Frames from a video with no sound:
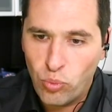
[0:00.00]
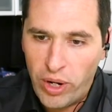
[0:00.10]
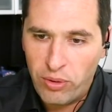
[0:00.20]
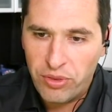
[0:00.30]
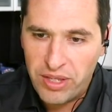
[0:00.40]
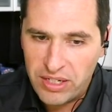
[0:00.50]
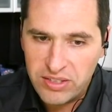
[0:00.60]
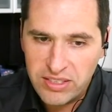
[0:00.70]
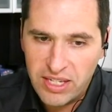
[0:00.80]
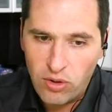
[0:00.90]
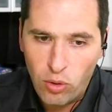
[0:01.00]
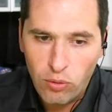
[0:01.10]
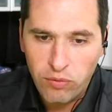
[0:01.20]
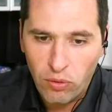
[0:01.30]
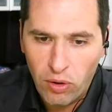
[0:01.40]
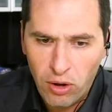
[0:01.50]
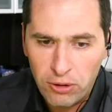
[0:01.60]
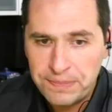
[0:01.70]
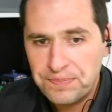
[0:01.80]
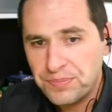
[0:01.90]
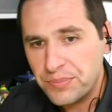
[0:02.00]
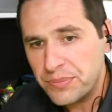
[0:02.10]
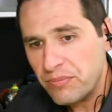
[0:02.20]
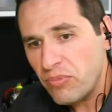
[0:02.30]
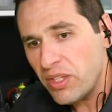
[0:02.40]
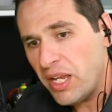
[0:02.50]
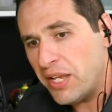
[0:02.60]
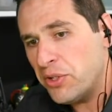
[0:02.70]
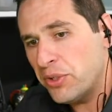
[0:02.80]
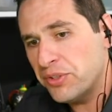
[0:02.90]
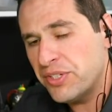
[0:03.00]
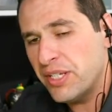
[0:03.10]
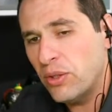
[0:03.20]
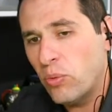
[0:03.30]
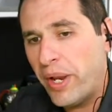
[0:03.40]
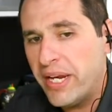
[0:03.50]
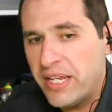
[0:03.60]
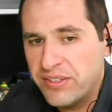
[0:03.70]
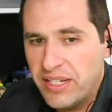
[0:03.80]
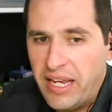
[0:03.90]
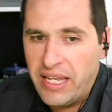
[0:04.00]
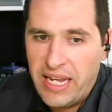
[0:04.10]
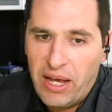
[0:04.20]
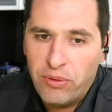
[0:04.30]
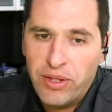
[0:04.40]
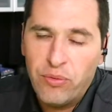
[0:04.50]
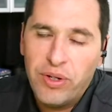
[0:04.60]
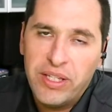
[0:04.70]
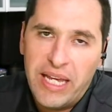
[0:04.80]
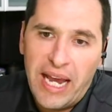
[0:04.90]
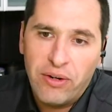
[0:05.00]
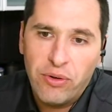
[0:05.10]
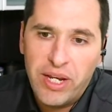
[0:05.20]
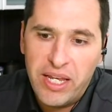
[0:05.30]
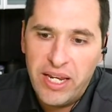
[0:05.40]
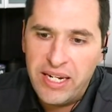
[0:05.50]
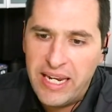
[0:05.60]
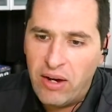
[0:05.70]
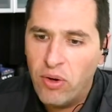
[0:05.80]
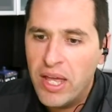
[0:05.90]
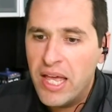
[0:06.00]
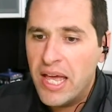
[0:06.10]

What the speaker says: where things sit overall. And you can see the weightings and how they really aggregate in. Now,